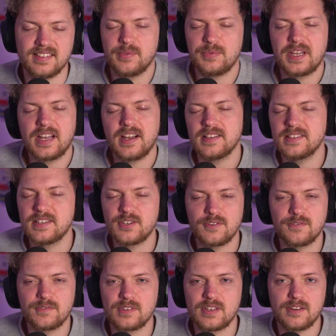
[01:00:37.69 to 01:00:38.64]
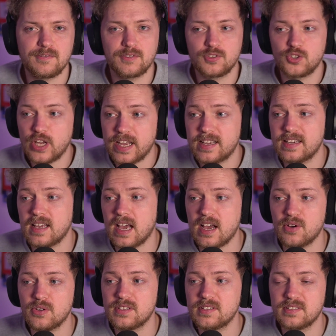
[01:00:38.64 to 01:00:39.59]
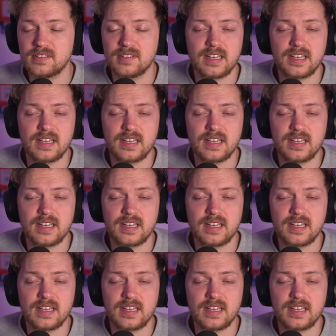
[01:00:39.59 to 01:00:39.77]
we can't say it often enough. Check it out.